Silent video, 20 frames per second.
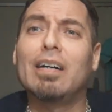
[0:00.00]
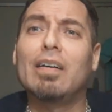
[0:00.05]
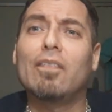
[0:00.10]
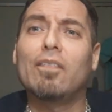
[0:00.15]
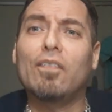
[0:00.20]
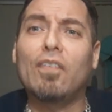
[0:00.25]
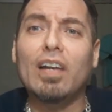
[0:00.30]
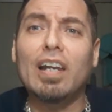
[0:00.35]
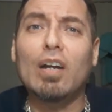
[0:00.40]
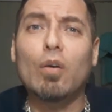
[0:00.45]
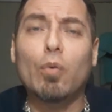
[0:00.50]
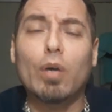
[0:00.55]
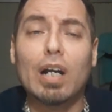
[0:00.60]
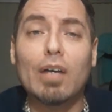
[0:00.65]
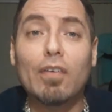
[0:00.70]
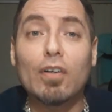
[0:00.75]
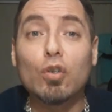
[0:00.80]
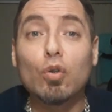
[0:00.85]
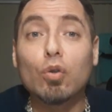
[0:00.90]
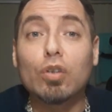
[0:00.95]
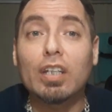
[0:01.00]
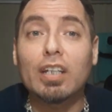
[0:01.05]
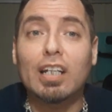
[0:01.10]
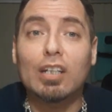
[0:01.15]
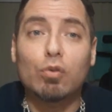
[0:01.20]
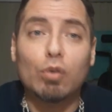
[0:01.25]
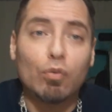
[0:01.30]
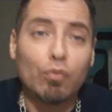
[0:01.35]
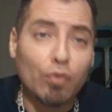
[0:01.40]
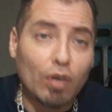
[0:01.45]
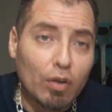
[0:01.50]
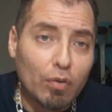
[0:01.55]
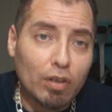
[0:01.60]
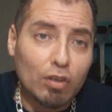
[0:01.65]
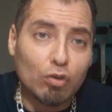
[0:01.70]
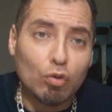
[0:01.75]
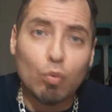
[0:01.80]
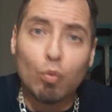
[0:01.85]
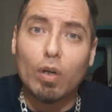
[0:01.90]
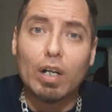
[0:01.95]
fill in whatever you think it's referring
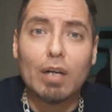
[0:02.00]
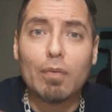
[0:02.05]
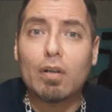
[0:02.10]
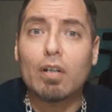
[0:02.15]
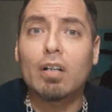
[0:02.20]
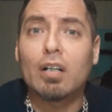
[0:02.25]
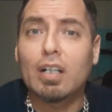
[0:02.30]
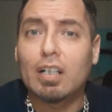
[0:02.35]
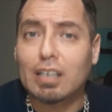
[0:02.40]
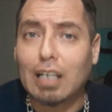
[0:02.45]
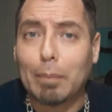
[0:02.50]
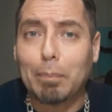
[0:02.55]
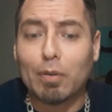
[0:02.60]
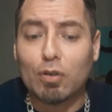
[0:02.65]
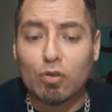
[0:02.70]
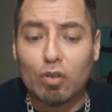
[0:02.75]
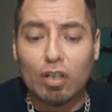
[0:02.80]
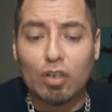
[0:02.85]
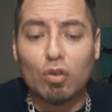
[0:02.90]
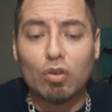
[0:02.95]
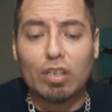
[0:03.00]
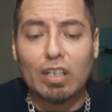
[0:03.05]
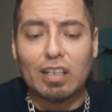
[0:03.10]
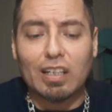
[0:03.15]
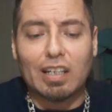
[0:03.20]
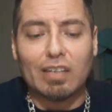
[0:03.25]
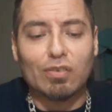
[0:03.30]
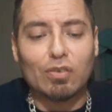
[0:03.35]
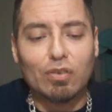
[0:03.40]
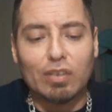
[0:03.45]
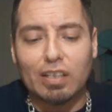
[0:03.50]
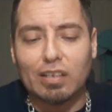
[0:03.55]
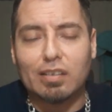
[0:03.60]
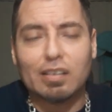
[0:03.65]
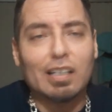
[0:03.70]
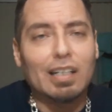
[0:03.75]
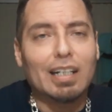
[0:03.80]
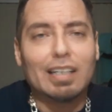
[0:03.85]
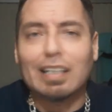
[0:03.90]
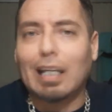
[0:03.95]
to, whatever type of drug you think gives you
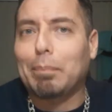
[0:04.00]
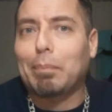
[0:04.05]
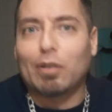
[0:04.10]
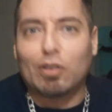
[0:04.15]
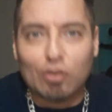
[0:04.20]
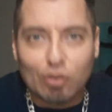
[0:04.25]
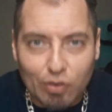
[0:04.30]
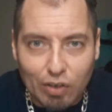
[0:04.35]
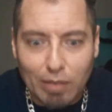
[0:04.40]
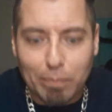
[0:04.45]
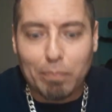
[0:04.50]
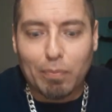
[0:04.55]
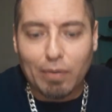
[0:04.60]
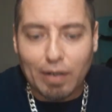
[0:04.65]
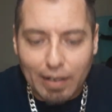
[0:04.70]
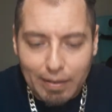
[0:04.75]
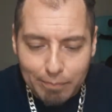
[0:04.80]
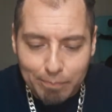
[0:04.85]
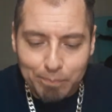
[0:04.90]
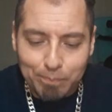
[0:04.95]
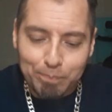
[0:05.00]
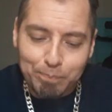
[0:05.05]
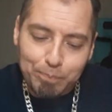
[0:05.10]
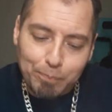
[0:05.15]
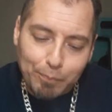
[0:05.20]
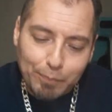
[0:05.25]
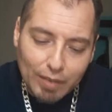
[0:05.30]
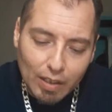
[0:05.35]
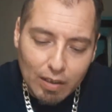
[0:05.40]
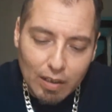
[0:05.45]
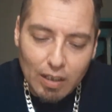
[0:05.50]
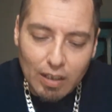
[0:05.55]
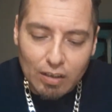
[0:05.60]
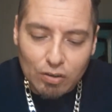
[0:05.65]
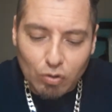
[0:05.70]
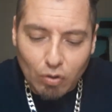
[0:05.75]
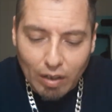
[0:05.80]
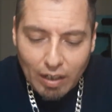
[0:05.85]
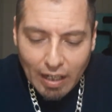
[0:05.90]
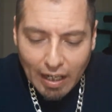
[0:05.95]
this type of trip, right?
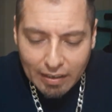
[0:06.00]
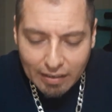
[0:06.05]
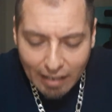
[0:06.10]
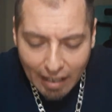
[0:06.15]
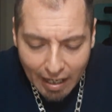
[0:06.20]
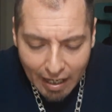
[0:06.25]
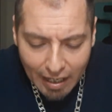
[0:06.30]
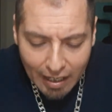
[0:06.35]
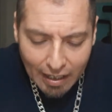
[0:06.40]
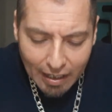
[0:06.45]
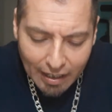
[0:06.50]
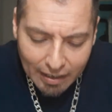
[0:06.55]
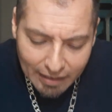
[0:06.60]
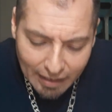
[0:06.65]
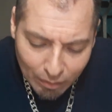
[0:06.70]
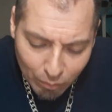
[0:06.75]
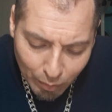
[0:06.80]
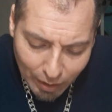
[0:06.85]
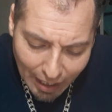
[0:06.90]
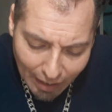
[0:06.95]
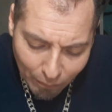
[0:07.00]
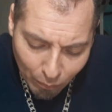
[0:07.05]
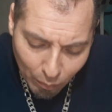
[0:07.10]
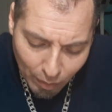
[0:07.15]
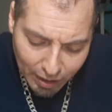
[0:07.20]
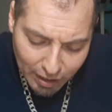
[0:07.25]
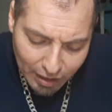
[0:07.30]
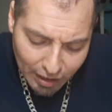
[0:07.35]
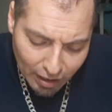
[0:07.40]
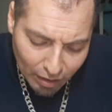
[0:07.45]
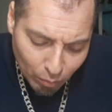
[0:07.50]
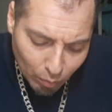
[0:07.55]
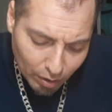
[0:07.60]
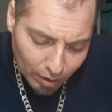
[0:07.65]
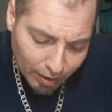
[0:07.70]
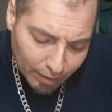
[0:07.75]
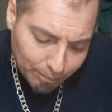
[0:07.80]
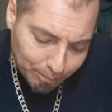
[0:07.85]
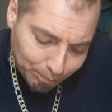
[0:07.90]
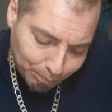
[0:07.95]
So I like that. And then we have one here
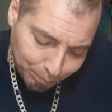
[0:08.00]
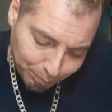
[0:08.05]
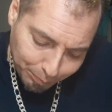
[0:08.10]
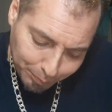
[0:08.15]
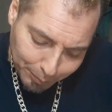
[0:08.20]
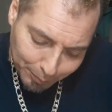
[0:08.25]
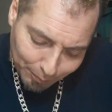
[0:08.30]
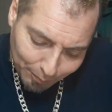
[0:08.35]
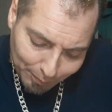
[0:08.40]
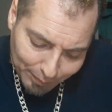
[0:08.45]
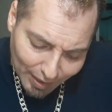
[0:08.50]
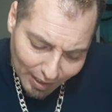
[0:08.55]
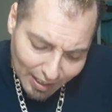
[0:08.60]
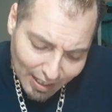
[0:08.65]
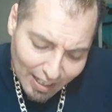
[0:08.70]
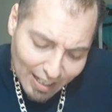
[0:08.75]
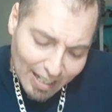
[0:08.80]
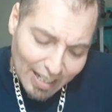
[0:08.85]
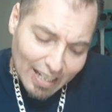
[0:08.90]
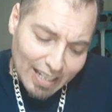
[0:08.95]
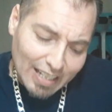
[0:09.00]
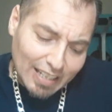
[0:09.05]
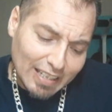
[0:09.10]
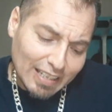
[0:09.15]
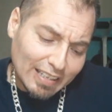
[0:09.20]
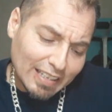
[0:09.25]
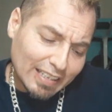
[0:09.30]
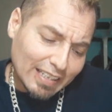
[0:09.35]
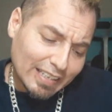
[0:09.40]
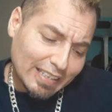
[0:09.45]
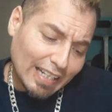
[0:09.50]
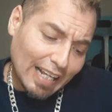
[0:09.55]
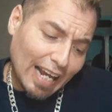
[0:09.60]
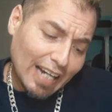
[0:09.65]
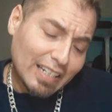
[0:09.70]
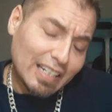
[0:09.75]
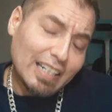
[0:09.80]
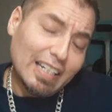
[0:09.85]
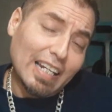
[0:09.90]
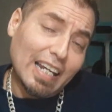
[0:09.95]
where this is
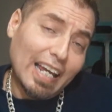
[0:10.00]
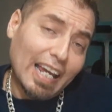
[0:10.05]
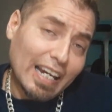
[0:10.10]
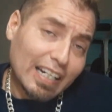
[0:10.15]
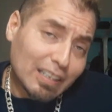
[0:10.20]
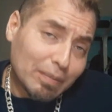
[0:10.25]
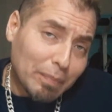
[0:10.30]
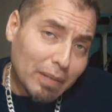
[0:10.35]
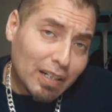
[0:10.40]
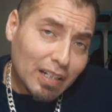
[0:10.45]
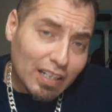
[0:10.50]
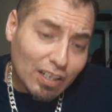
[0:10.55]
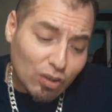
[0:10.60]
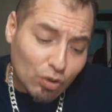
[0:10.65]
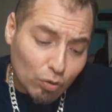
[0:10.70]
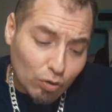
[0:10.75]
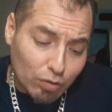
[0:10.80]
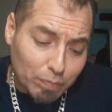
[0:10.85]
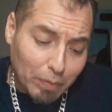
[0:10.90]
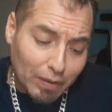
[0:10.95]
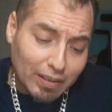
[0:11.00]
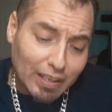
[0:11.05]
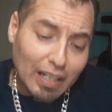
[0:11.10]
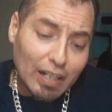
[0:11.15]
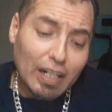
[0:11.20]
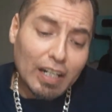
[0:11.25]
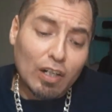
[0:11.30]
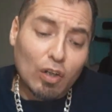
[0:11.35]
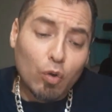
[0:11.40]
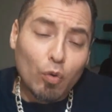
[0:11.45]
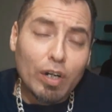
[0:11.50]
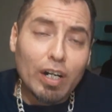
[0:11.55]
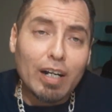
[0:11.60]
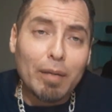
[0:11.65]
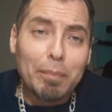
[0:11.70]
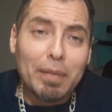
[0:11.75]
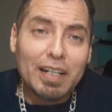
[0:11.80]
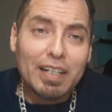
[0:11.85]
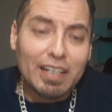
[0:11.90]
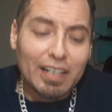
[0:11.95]
actually X-Men issues, but they included
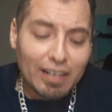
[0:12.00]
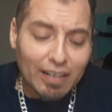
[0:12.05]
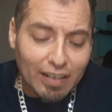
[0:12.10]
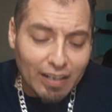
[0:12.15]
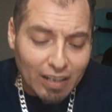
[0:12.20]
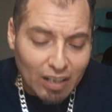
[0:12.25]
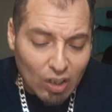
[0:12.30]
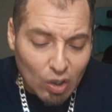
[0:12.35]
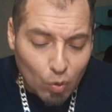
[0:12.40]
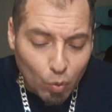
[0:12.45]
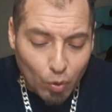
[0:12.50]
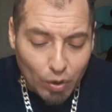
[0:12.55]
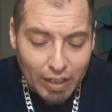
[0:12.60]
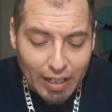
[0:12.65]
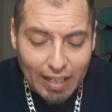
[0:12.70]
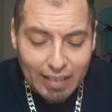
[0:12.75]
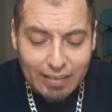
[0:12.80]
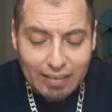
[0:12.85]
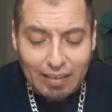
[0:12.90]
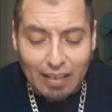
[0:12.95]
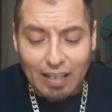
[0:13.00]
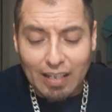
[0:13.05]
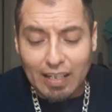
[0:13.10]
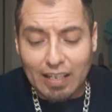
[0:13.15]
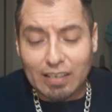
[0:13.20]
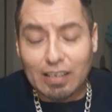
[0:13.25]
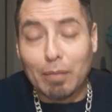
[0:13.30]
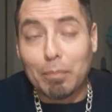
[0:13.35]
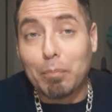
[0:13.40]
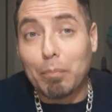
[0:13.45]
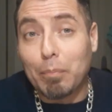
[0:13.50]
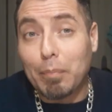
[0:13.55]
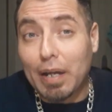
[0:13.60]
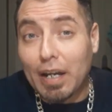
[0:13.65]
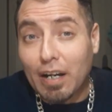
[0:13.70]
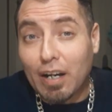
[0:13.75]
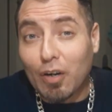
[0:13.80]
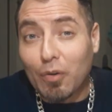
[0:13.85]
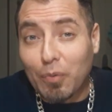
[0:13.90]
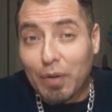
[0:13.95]
him in here where he has it's a
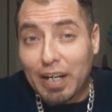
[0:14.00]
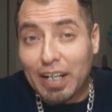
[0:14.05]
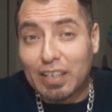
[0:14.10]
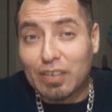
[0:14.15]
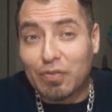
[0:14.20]
Mega Red's